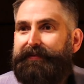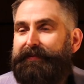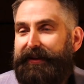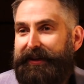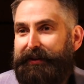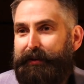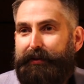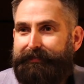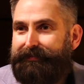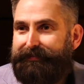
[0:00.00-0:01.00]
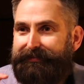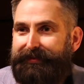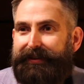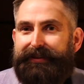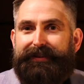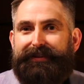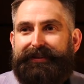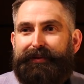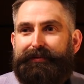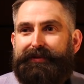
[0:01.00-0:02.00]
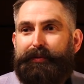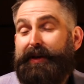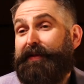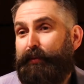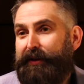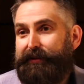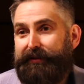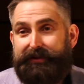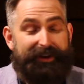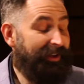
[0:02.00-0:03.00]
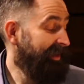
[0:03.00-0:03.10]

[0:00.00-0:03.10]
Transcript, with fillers: funny little, uh, you know, squeaky voices.